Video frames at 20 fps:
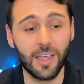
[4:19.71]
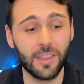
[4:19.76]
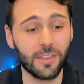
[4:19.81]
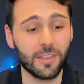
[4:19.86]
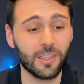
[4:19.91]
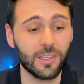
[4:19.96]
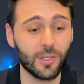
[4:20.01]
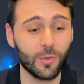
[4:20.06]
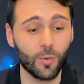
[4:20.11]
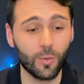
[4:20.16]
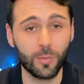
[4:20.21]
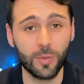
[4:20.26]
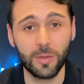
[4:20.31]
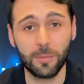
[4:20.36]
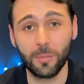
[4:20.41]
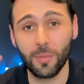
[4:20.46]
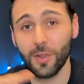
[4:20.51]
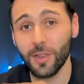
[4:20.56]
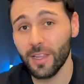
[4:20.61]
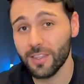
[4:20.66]
I think you will be
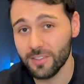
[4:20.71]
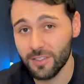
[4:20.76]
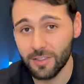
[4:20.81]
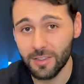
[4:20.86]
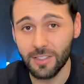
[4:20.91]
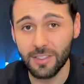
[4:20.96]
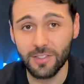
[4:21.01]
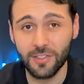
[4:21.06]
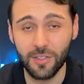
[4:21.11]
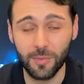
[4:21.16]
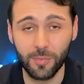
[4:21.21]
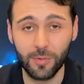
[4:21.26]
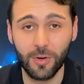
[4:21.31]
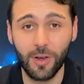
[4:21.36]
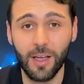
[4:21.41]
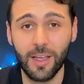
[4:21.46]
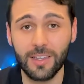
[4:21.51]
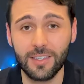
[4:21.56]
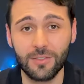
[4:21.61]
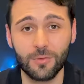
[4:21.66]
pleasantly
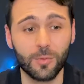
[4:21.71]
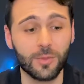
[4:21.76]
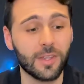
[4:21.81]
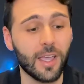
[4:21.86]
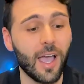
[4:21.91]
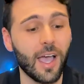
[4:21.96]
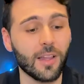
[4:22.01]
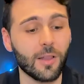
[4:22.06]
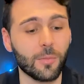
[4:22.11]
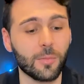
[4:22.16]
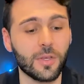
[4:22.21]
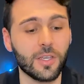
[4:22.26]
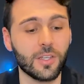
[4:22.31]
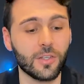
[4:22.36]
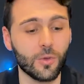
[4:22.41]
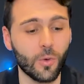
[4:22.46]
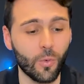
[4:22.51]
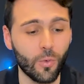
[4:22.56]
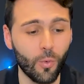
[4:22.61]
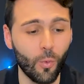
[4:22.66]
surprised with the
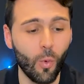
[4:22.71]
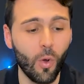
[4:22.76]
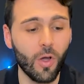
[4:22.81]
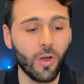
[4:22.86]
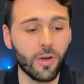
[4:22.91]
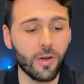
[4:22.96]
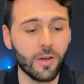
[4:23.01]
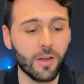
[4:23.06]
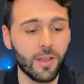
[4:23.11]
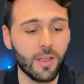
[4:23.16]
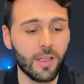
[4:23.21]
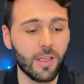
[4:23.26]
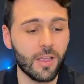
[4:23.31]
Jalapeno Noir.